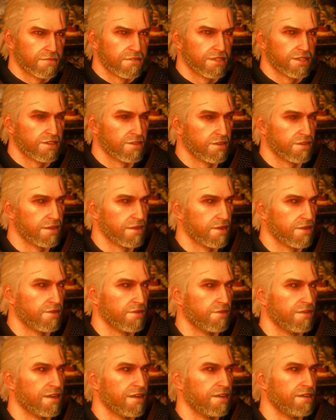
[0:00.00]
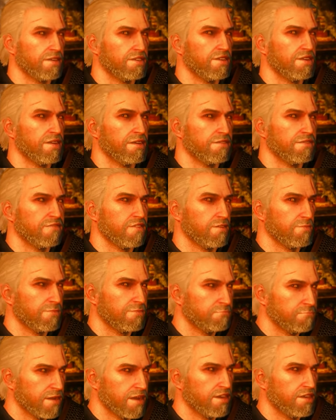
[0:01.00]
If it turns out we can't
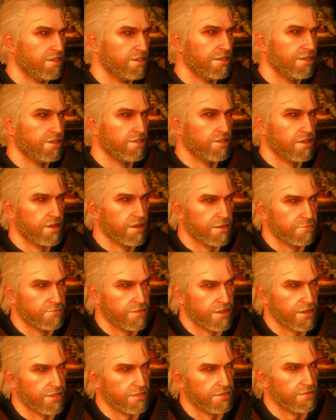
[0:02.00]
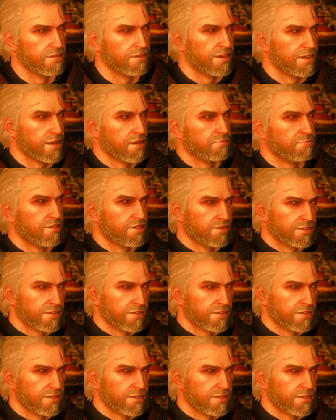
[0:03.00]
transform the botchling into a lubberkin, they can